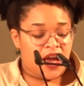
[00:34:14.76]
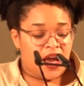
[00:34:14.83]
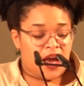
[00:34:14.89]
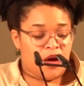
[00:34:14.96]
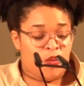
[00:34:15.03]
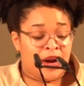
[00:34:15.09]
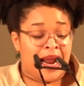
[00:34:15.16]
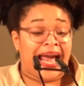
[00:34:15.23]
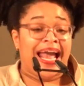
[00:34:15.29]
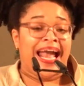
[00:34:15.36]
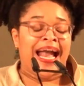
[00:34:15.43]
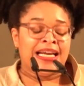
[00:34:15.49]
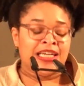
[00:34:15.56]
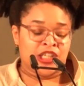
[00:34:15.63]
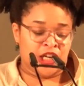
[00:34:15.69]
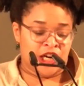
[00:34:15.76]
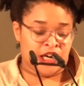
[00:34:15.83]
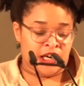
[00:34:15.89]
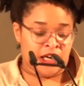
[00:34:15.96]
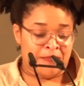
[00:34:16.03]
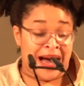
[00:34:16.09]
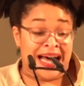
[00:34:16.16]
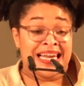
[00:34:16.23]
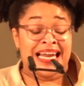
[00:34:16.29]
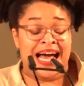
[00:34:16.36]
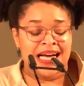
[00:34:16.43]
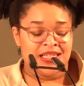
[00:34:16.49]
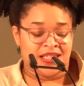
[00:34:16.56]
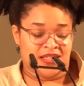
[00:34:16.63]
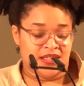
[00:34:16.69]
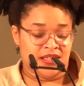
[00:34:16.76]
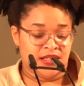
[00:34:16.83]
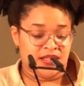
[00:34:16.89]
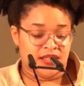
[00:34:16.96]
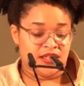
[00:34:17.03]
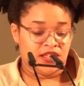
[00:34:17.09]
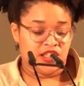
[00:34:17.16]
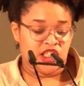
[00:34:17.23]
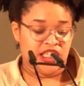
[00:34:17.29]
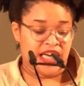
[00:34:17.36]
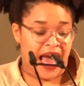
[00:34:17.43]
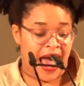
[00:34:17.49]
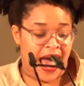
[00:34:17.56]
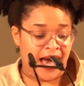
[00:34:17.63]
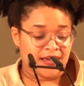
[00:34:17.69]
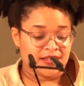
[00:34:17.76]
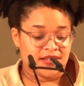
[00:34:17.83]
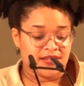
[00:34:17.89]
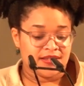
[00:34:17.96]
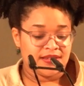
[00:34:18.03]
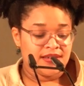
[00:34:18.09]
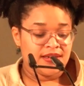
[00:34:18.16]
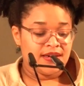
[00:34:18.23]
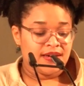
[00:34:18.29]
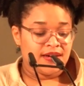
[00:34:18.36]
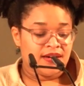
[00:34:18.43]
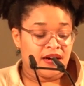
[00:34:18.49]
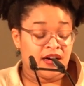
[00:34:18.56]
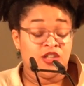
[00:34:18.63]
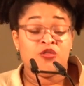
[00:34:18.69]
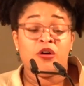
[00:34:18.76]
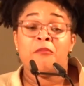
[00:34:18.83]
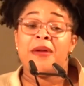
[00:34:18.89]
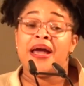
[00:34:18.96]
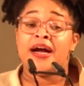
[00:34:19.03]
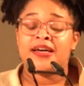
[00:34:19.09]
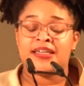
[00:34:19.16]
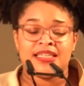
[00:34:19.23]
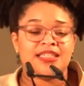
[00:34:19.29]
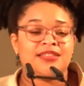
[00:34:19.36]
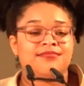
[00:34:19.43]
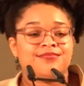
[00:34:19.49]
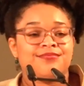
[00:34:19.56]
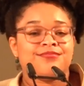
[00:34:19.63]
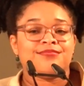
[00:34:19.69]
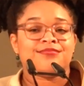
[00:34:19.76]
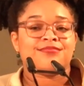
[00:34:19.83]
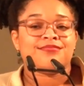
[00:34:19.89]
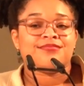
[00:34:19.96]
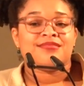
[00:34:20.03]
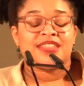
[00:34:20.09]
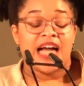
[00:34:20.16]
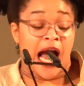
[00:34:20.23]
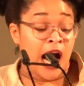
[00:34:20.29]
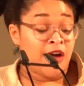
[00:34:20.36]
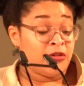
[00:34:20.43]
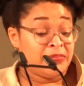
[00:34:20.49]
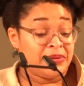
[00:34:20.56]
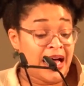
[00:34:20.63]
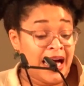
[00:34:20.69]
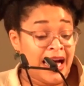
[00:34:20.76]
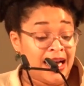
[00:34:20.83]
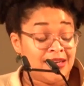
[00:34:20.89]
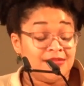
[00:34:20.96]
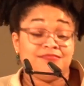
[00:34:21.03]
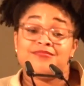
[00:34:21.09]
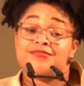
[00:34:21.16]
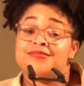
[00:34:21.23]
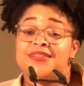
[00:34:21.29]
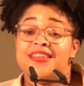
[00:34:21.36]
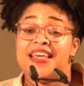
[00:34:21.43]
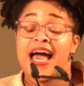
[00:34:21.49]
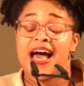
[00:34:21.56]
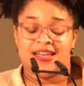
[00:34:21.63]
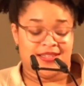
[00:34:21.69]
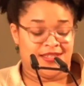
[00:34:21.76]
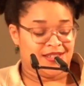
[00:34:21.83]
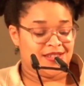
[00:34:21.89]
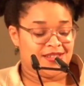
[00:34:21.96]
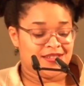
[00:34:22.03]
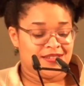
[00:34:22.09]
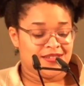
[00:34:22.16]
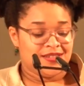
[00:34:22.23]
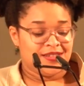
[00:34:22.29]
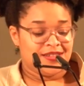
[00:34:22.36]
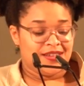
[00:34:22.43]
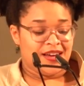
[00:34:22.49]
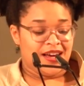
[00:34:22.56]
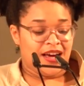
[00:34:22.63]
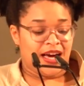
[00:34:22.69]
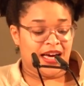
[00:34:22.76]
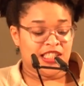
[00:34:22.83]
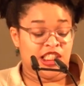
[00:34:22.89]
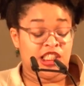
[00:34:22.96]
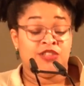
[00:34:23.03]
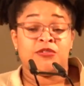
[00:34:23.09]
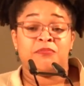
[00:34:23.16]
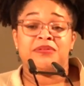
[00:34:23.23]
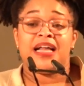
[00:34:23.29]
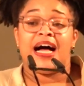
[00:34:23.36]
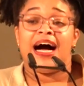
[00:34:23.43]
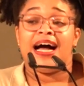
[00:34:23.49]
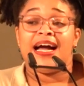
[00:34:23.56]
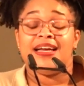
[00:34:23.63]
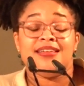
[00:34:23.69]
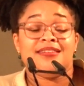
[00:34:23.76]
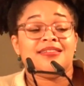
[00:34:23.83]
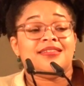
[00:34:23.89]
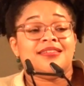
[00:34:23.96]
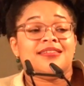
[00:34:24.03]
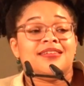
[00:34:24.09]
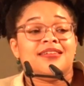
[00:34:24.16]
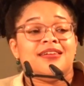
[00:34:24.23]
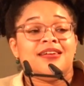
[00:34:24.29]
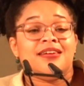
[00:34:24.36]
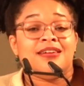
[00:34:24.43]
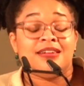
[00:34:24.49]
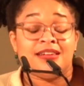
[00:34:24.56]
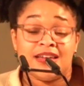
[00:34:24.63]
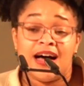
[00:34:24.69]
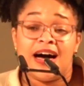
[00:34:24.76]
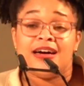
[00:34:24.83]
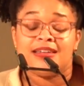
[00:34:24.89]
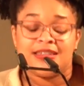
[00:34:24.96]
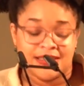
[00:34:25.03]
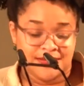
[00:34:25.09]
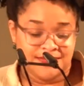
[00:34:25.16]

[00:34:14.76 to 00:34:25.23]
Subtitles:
And when I handed her my license, she asked, "Are you American?" I replied, "Yes." And she replied, "Good luck."